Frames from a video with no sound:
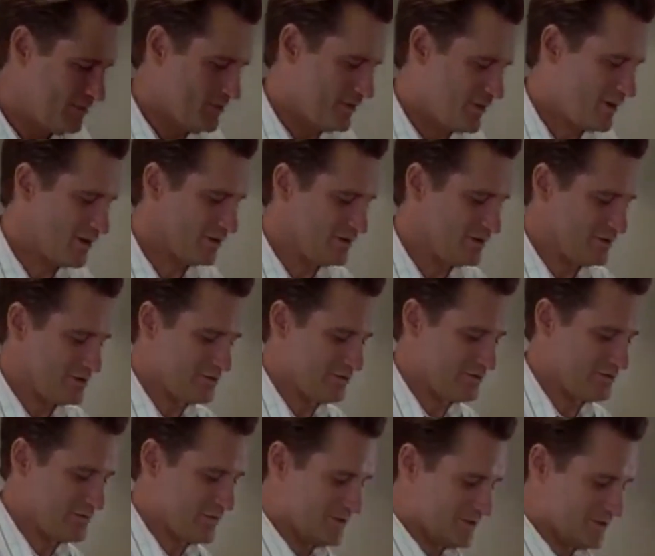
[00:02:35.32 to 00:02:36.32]
Regardless
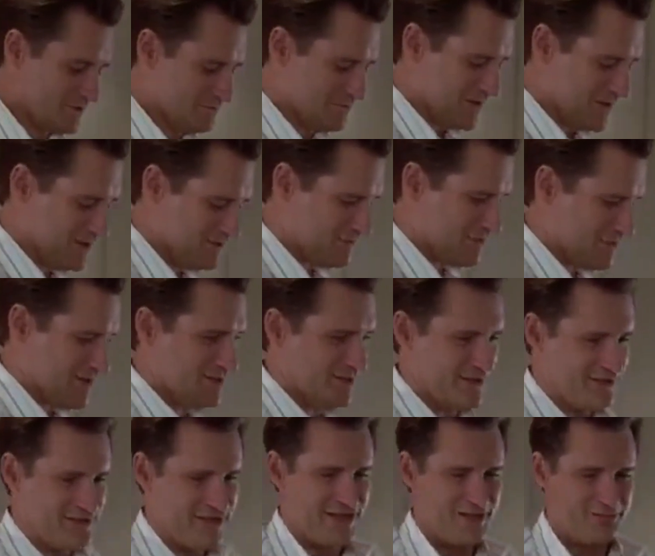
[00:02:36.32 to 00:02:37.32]
of what you may have read in
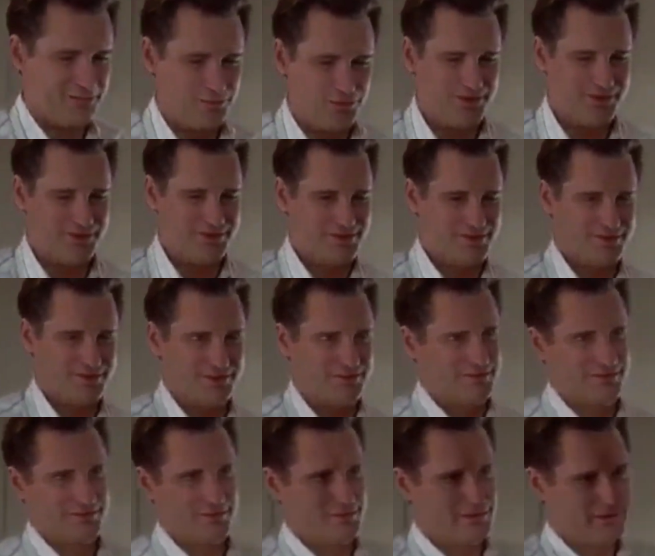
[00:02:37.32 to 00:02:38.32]
the tabloids,
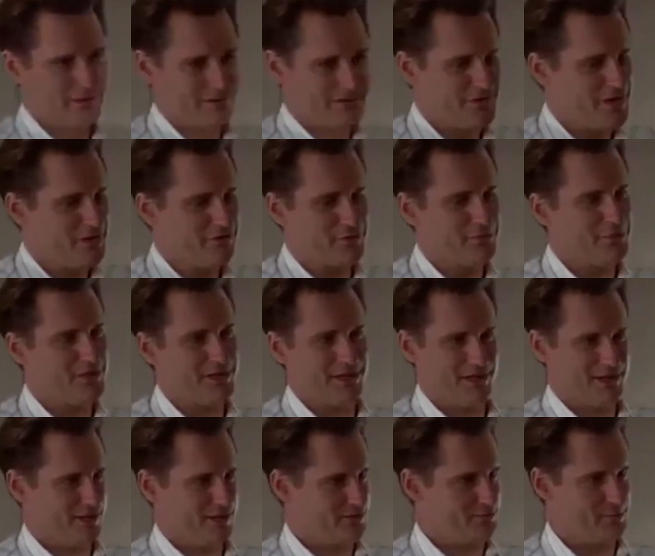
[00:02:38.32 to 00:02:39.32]
there have never been
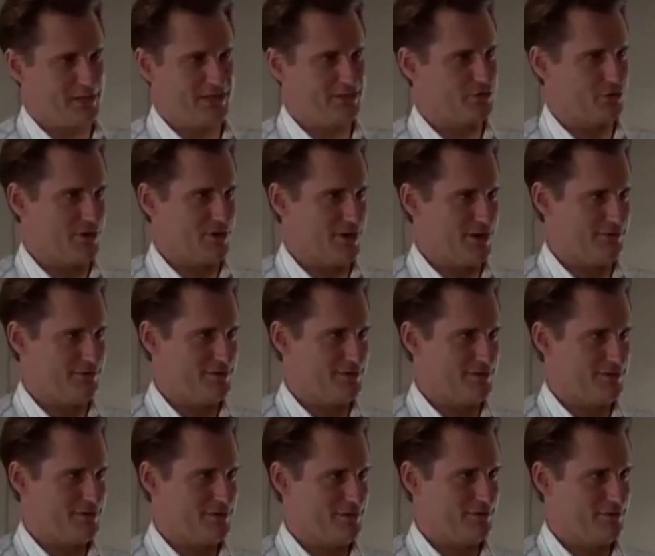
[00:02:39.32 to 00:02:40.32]
any
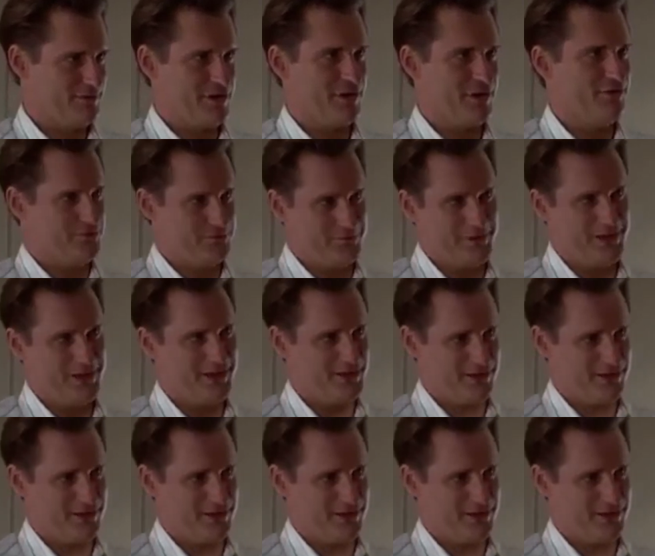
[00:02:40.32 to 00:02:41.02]
spacecraft recovered by